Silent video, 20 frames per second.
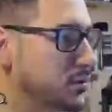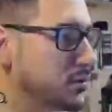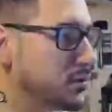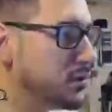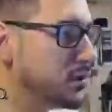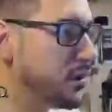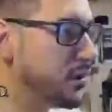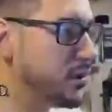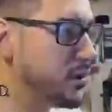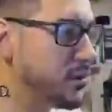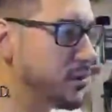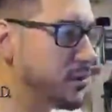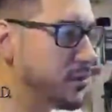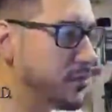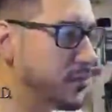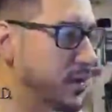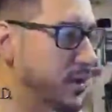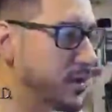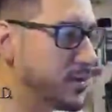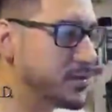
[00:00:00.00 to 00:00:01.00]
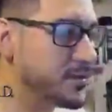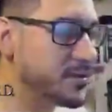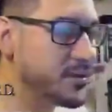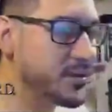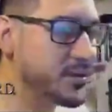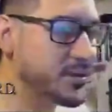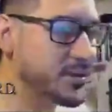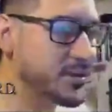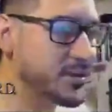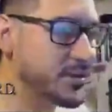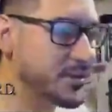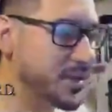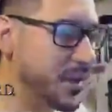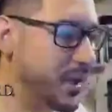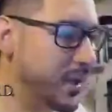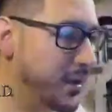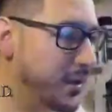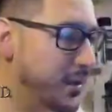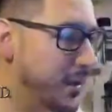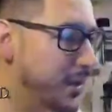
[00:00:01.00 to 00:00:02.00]
They're our friends. They're just
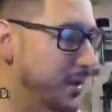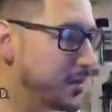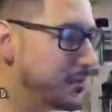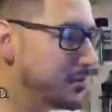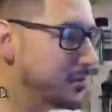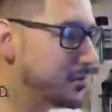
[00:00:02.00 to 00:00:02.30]
hanging out.